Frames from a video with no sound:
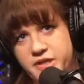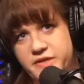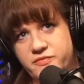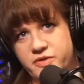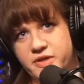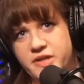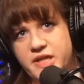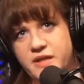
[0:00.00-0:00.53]
and
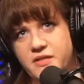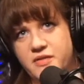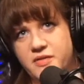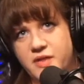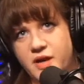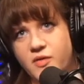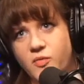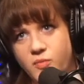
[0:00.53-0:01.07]
really,
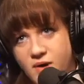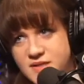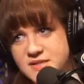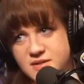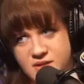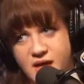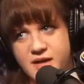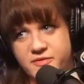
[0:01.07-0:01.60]
there was a
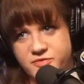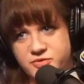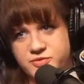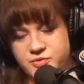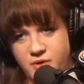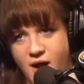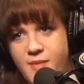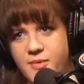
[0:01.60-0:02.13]
lot of
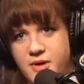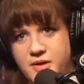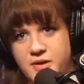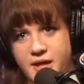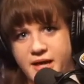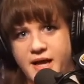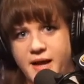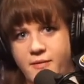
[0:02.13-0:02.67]
trauma.
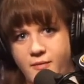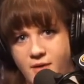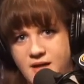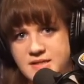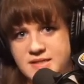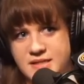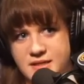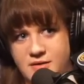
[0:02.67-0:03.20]
Like, I
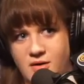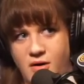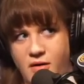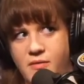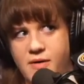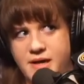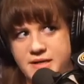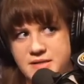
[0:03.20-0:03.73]
wasn't
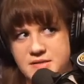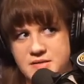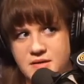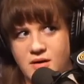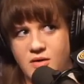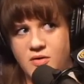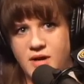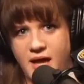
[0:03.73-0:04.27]
always
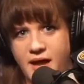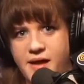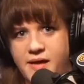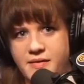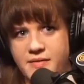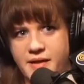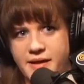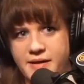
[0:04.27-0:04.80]

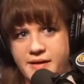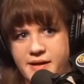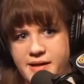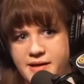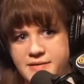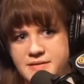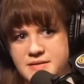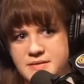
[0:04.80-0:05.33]
okay. Like,
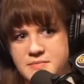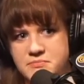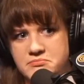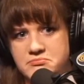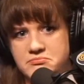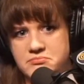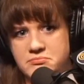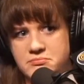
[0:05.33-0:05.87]
it's
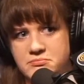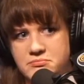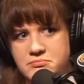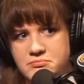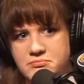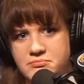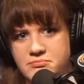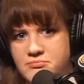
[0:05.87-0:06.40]

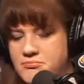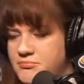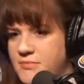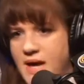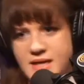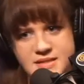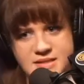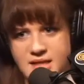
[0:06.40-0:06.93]

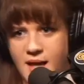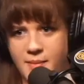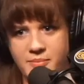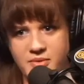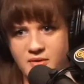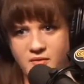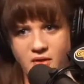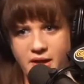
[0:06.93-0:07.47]
messed up
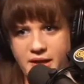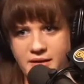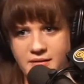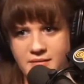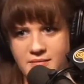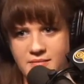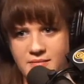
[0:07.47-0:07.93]
that, like,